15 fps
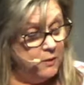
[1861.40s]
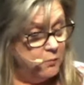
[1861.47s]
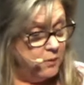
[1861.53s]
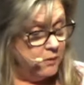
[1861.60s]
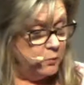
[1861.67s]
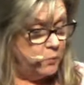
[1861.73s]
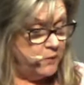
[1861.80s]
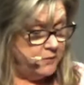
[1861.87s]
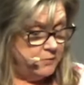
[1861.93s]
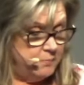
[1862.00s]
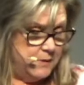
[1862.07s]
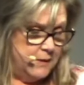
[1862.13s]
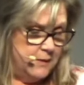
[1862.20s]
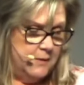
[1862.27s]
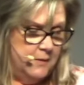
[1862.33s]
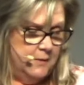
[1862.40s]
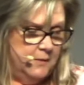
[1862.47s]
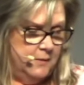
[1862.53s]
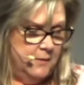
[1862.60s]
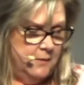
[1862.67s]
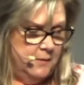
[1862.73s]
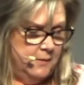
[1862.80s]
was with me,
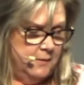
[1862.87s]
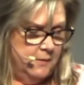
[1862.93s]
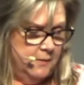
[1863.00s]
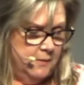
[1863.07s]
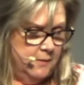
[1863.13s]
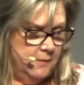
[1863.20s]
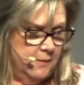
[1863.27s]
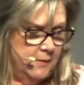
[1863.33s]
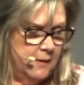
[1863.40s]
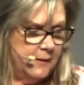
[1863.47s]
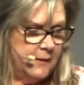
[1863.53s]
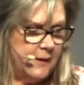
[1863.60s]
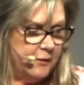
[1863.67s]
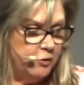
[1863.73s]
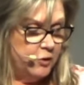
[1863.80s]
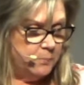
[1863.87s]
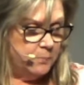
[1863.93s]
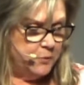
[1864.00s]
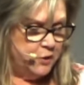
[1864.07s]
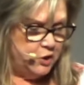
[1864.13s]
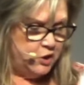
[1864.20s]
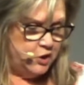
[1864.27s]
and I could
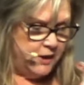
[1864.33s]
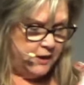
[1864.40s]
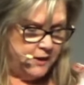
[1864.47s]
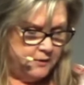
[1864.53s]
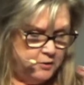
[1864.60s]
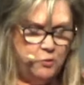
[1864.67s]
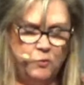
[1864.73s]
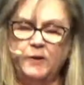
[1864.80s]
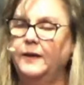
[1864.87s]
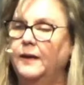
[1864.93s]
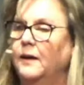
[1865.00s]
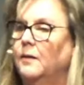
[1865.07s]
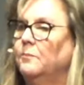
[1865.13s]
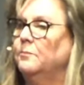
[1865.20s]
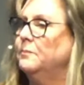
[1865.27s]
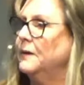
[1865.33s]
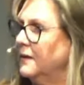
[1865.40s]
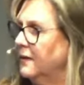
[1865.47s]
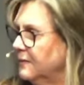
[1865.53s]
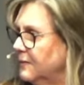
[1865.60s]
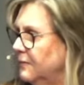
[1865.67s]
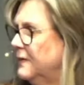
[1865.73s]
appreciate who I am
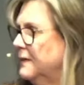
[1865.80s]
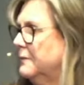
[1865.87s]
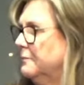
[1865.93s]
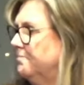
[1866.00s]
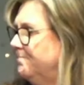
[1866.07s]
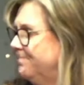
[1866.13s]
because of him.